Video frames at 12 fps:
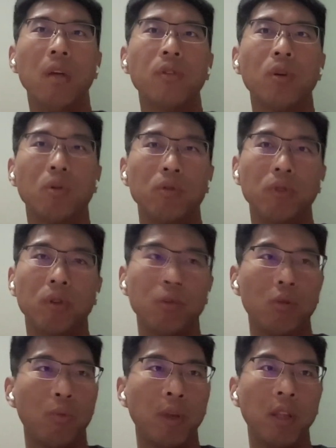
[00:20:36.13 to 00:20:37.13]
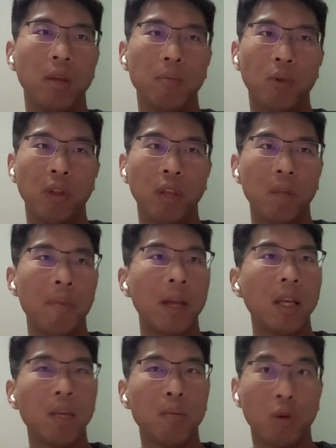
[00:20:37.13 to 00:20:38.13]
So we need
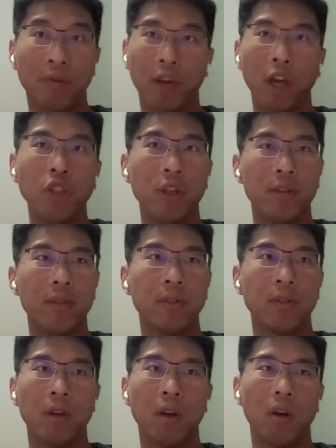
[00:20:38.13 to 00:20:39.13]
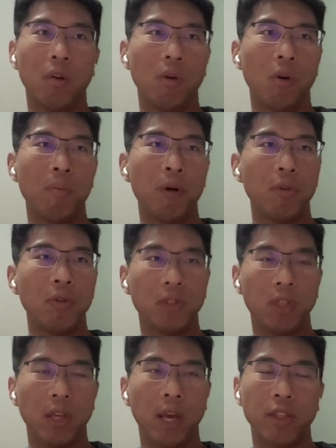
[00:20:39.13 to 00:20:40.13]
many modifications on
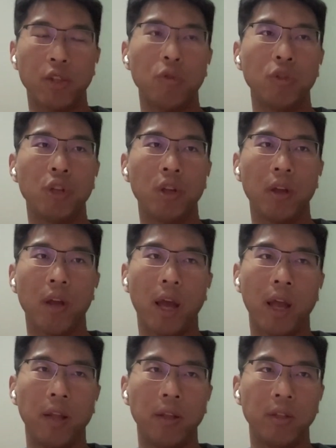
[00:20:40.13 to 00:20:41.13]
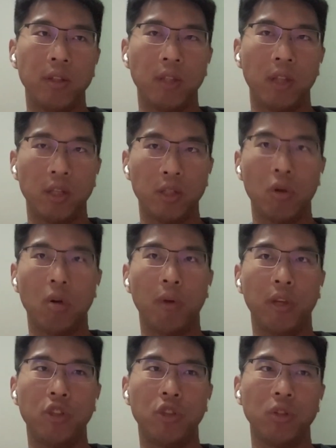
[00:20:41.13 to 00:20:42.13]
both the execution and the
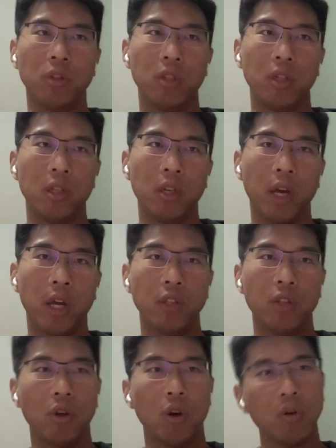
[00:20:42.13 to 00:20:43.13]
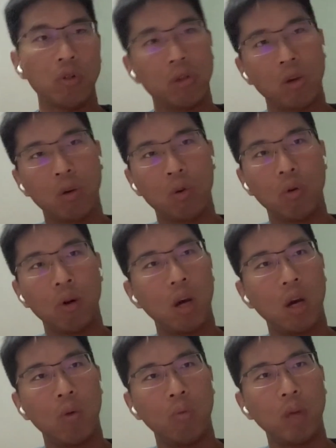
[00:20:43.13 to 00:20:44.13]
storage. And also,
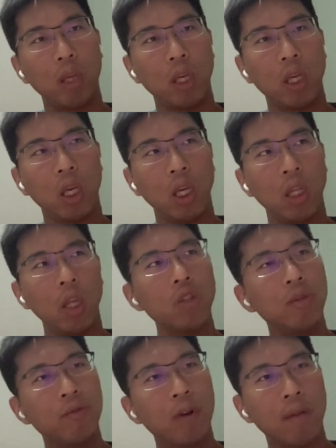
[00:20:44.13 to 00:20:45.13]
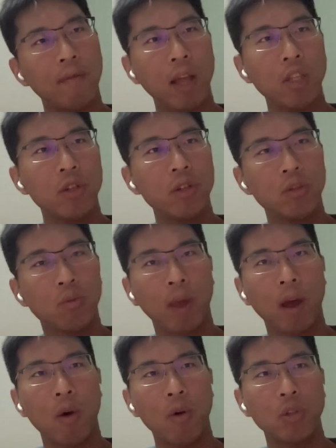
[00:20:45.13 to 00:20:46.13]
in addition from vectors,
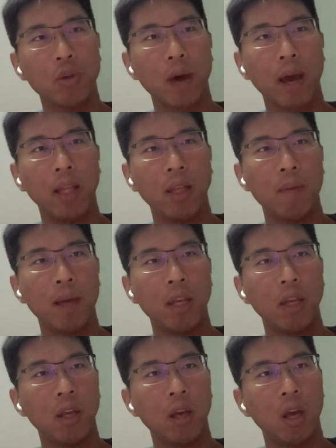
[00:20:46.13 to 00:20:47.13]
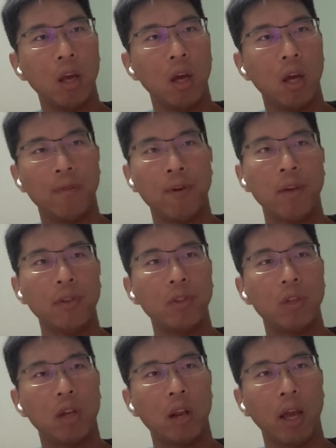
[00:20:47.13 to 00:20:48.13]
we are also adding many advanced